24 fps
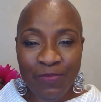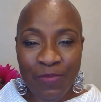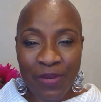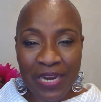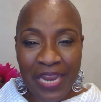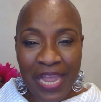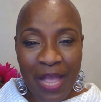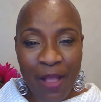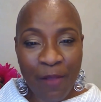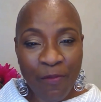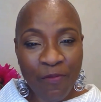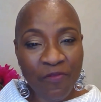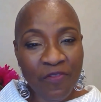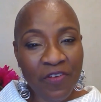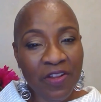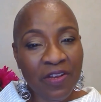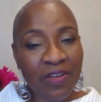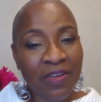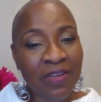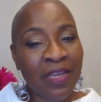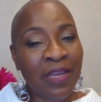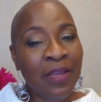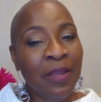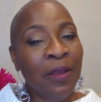been
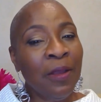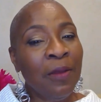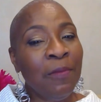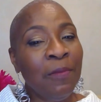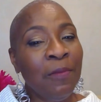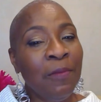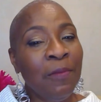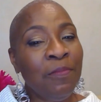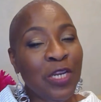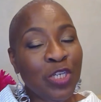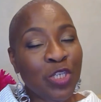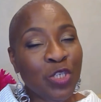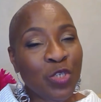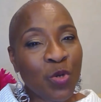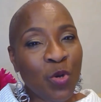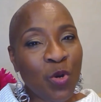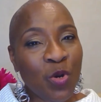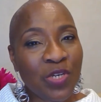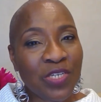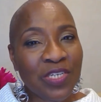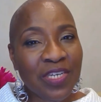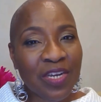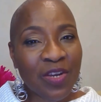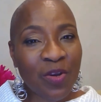helpful. Be
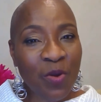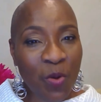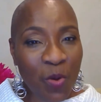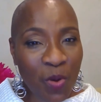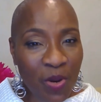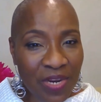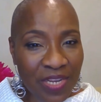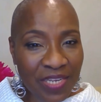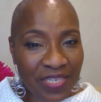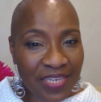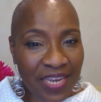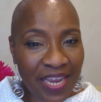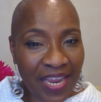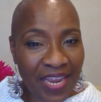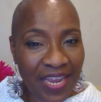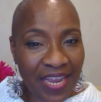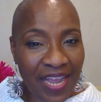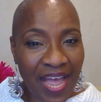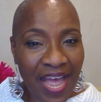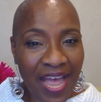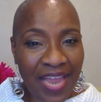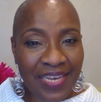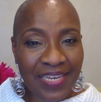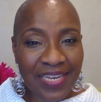sure to call us
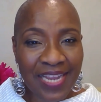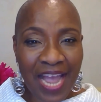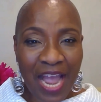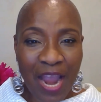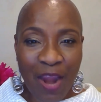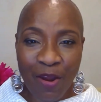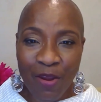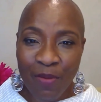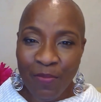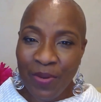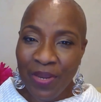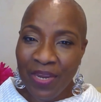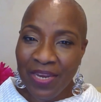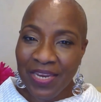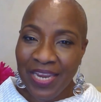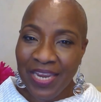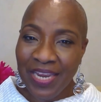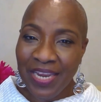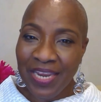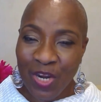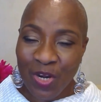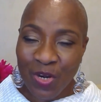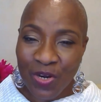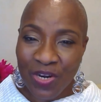here at Caribbean
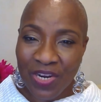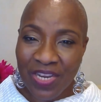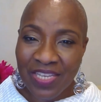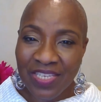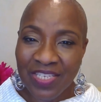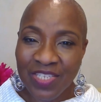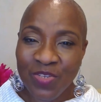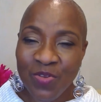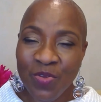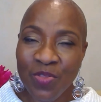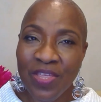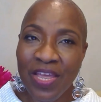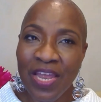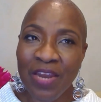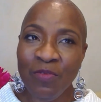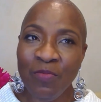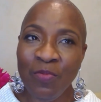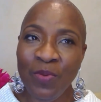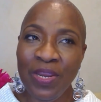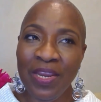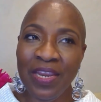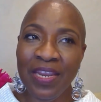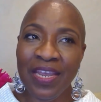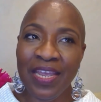Caterers so that
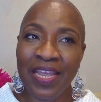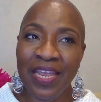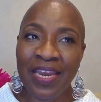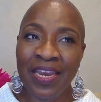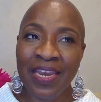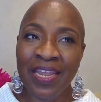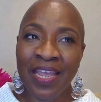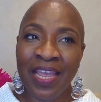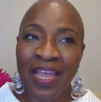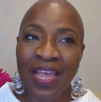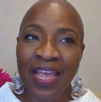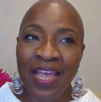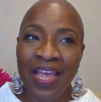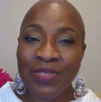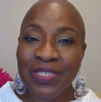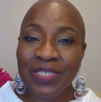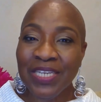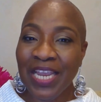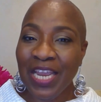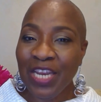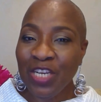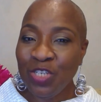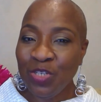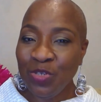we can
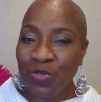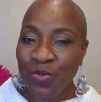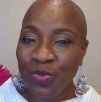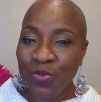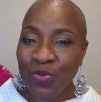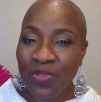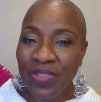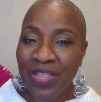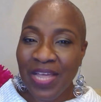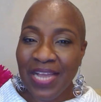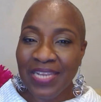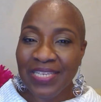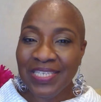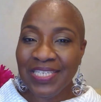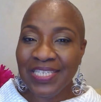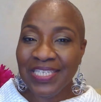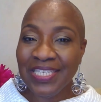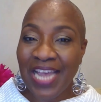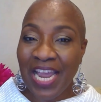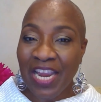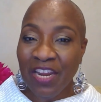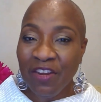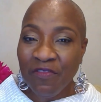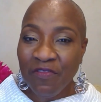schedule that
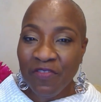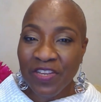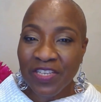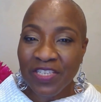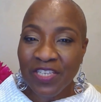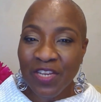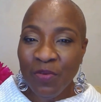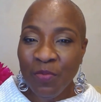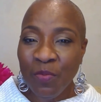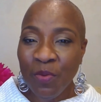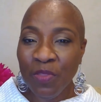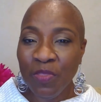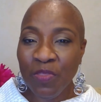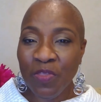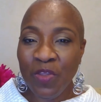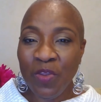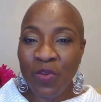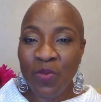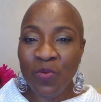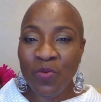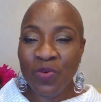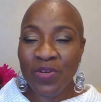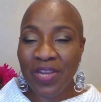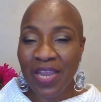site visit with
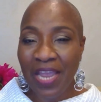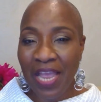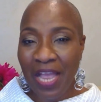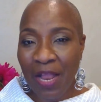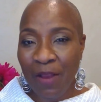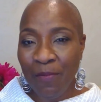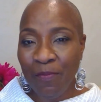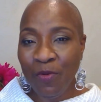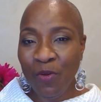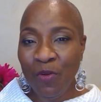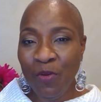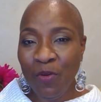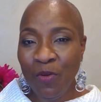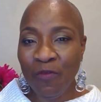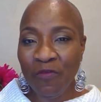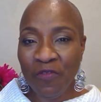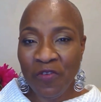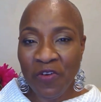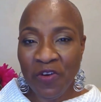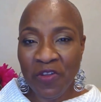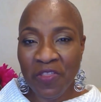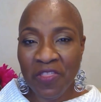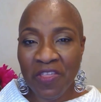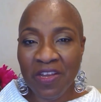you to help you
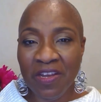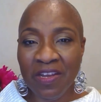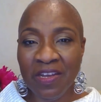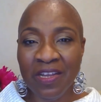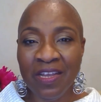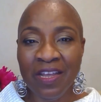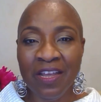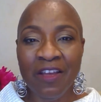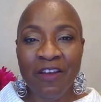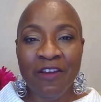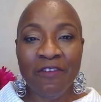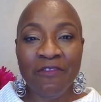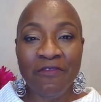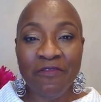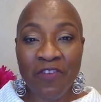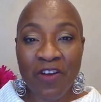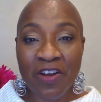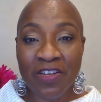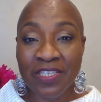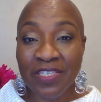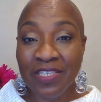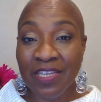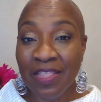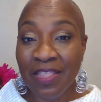further
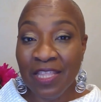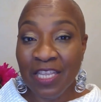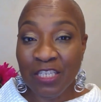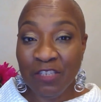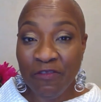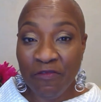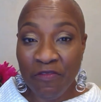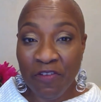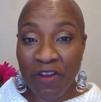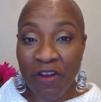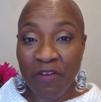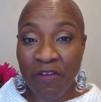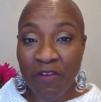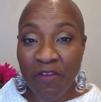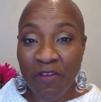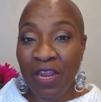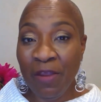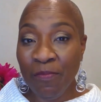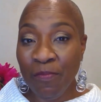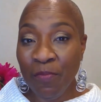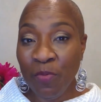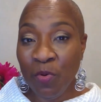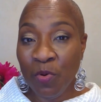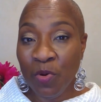foster this very
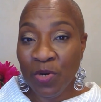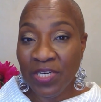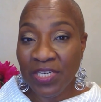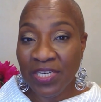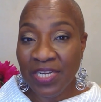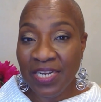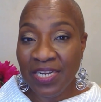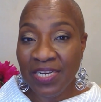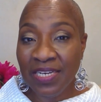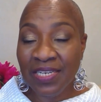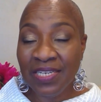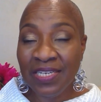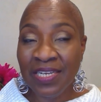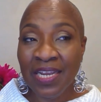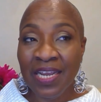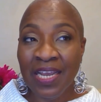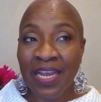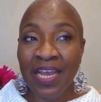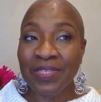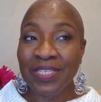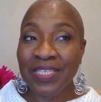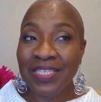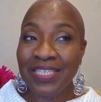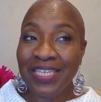important,
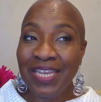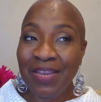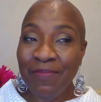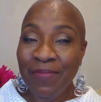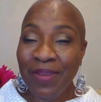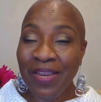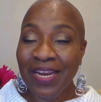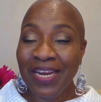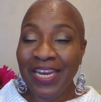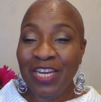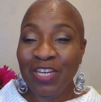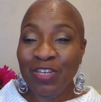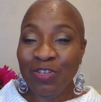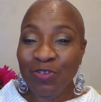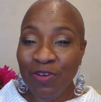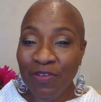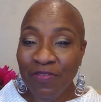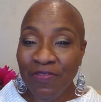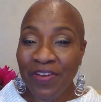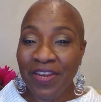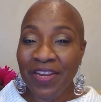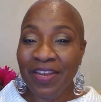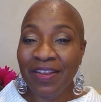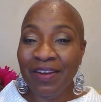seemingly
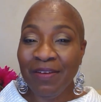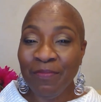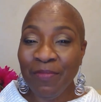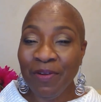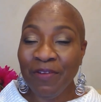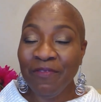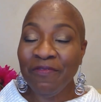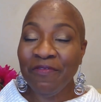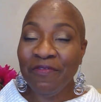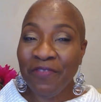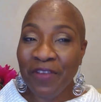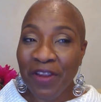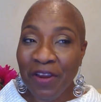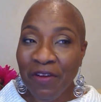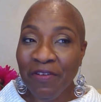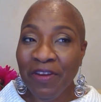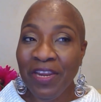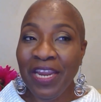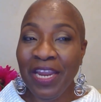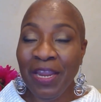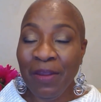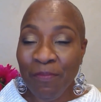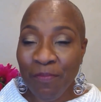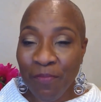trivial, but
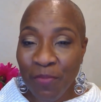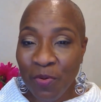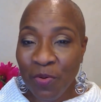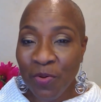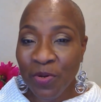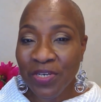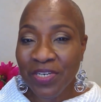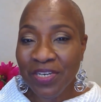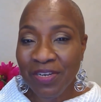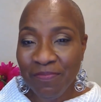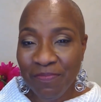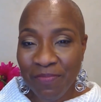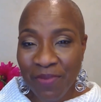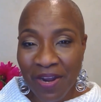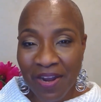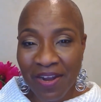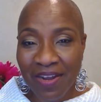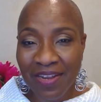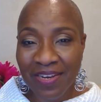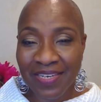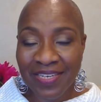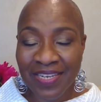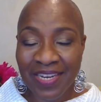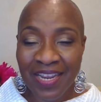very important
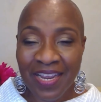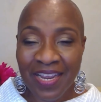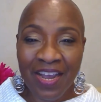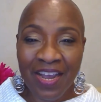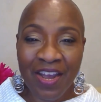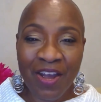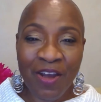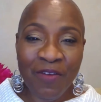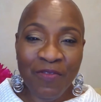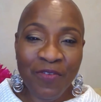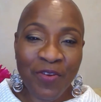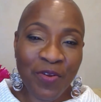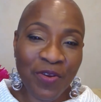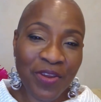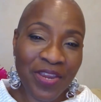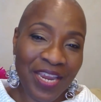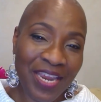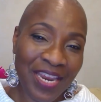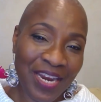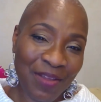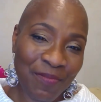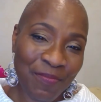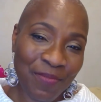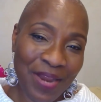part of your
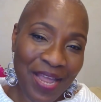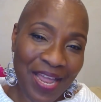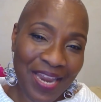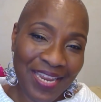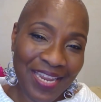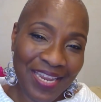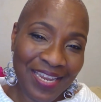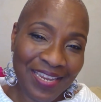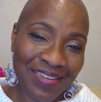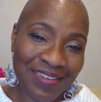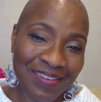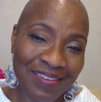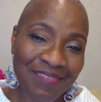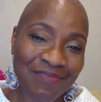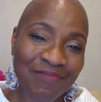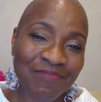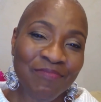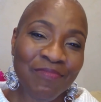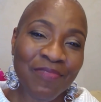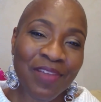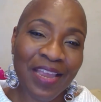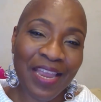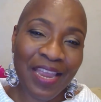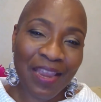gala planning.
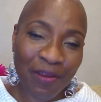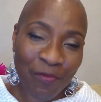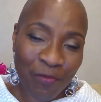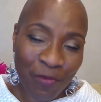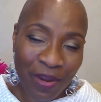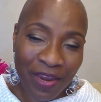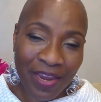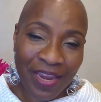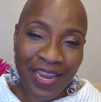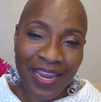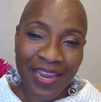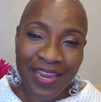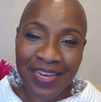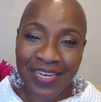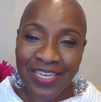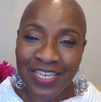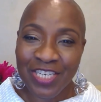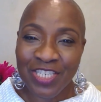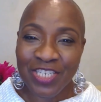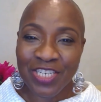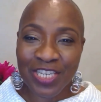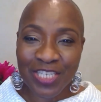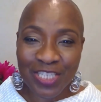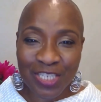We are here to
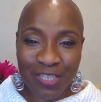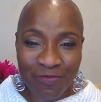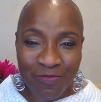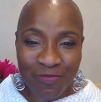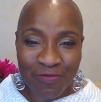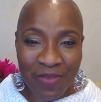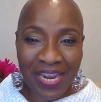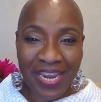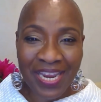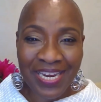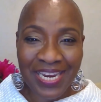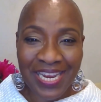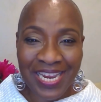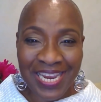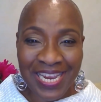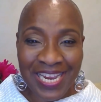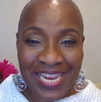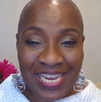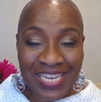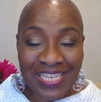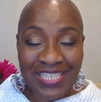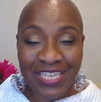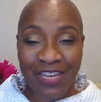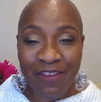just make it
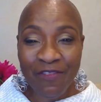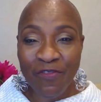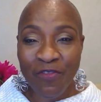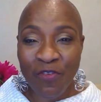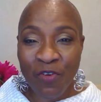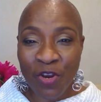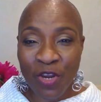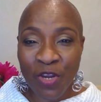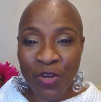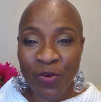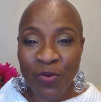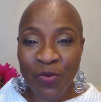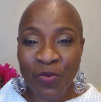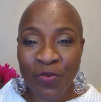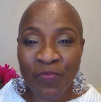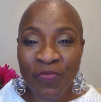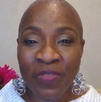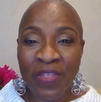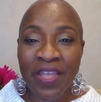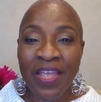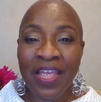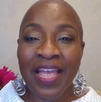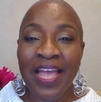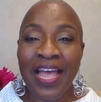easy for you
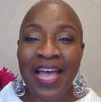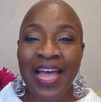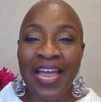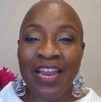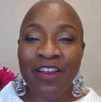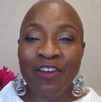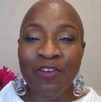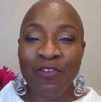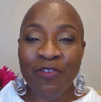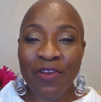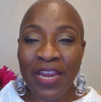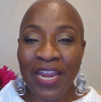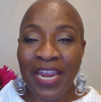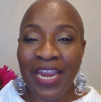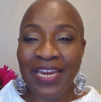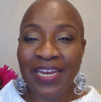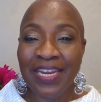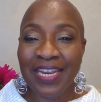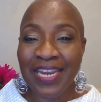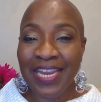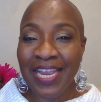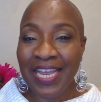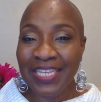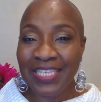and create
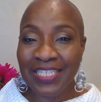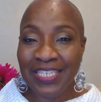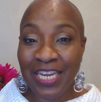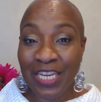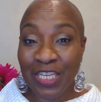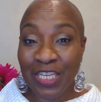a guest